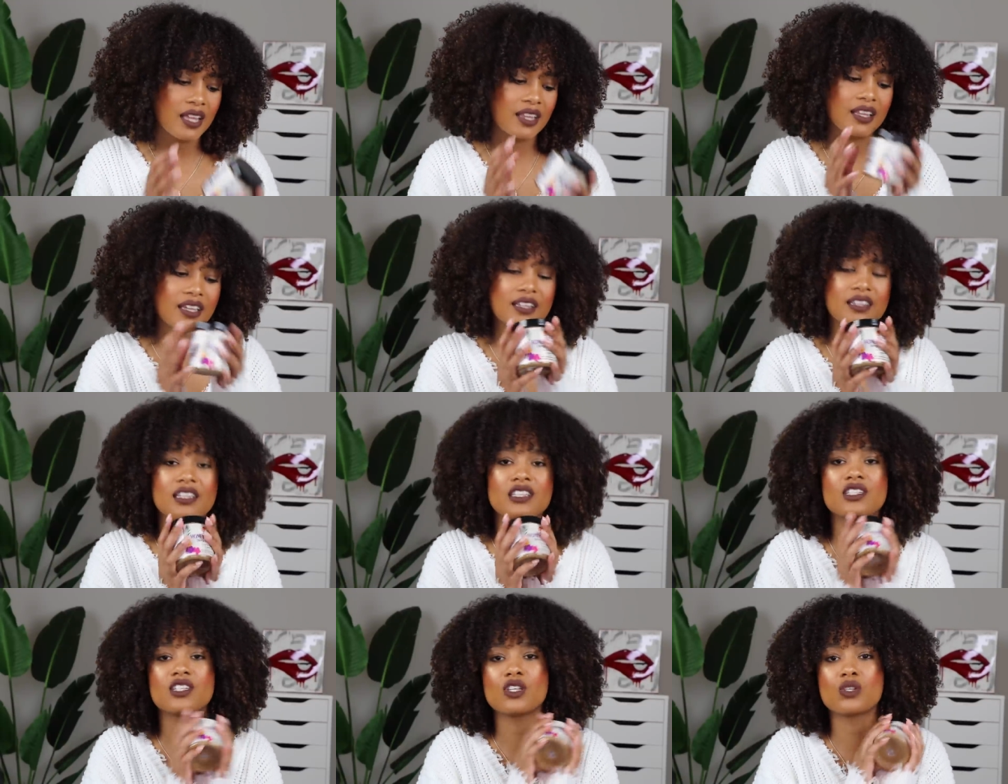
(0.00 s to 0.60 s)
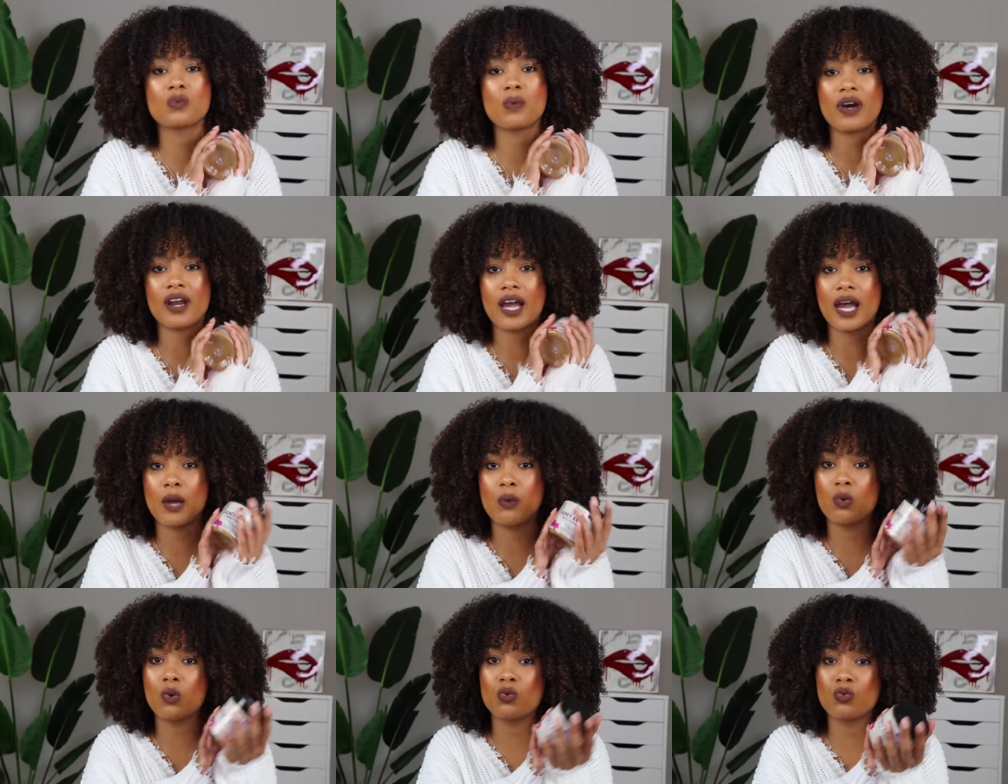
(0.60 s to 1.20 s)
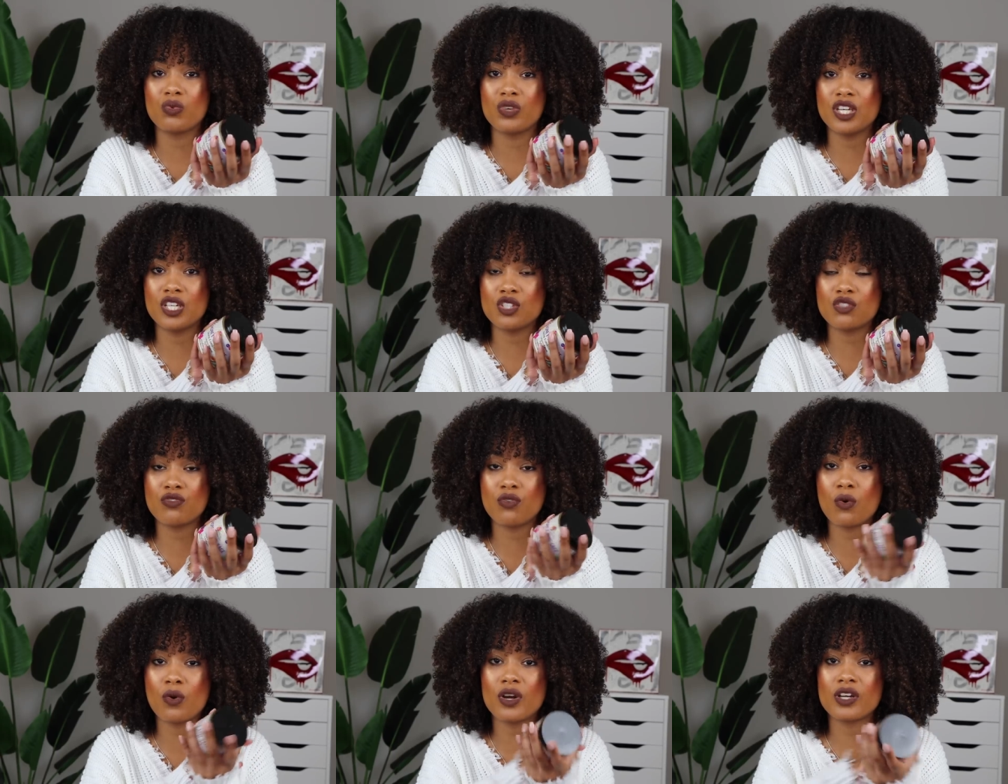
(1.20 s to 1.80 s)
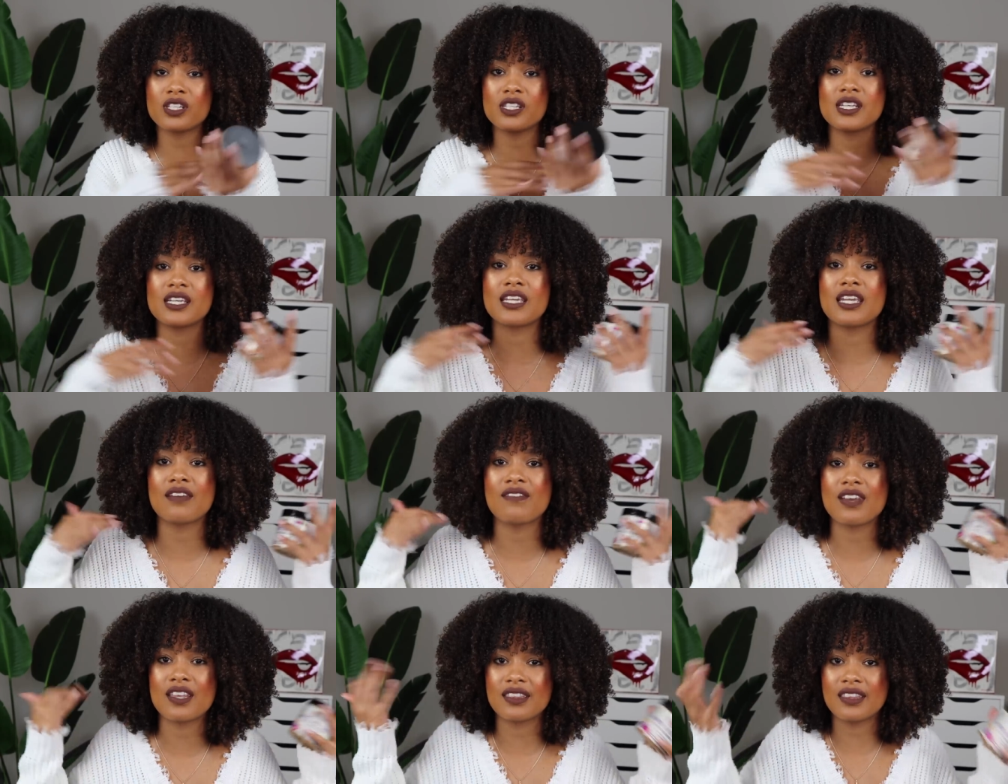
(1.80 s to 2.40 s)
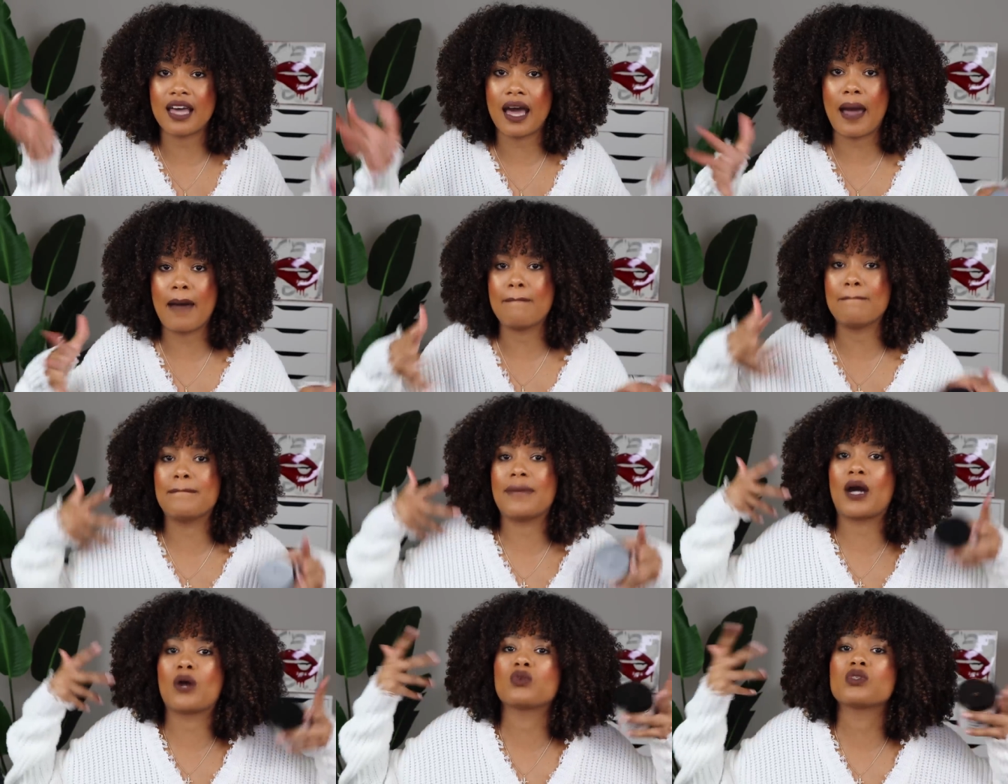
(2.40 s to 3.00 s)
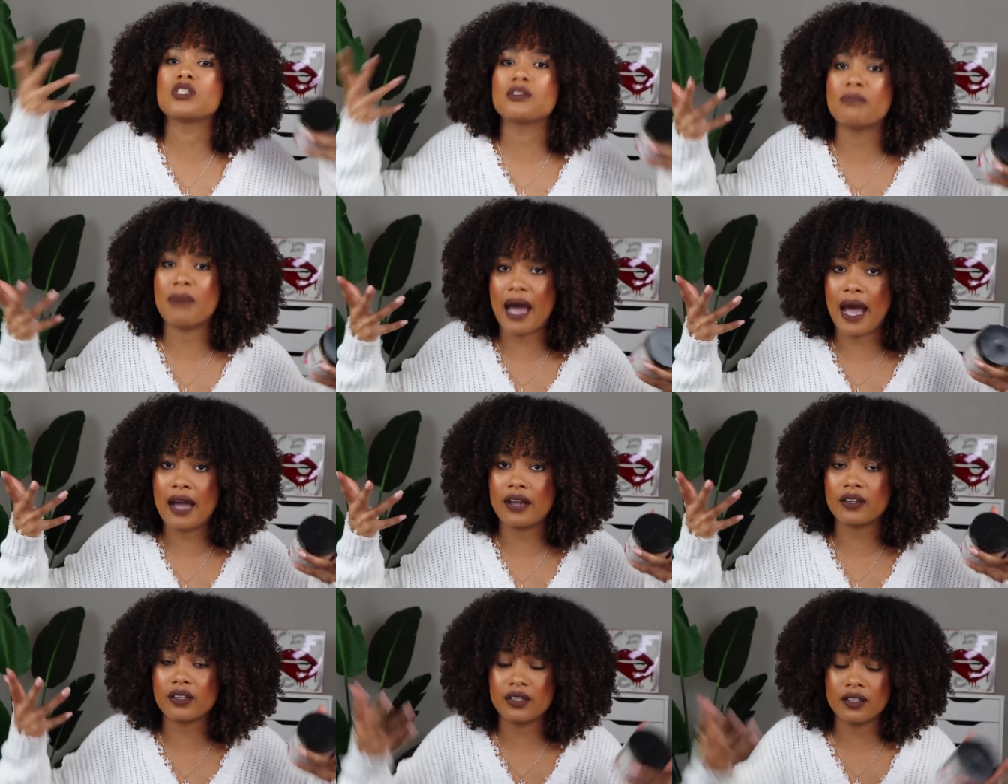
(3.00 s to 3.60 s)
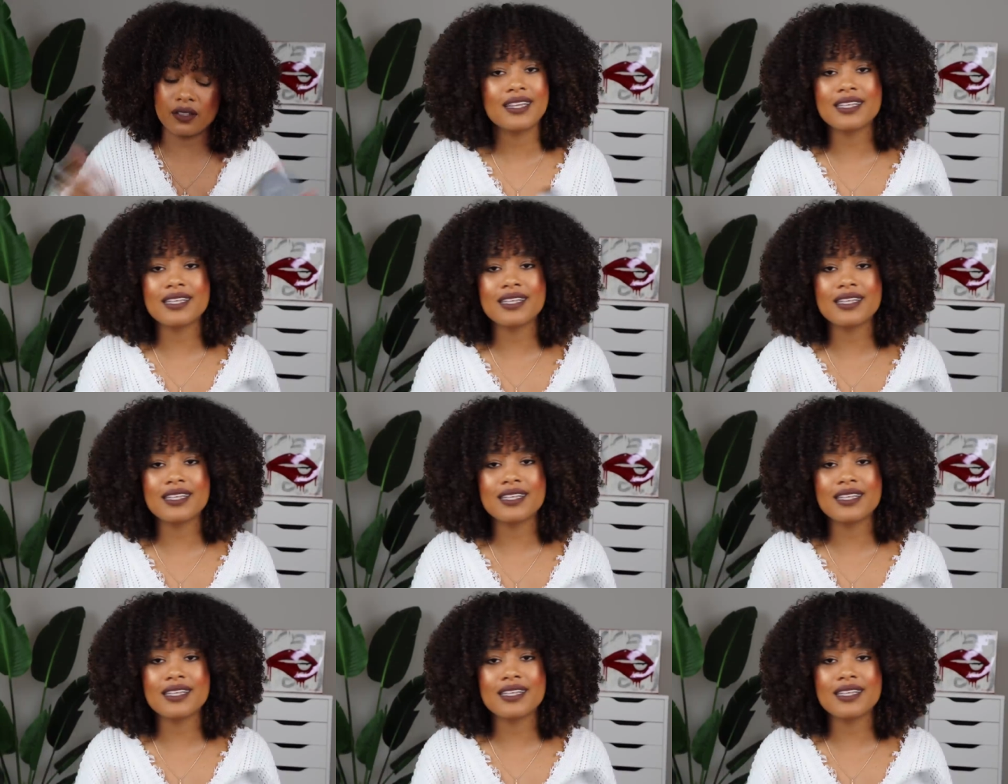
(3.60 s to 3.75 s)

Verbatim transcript: like this is what I will reach for to give it that bounce back.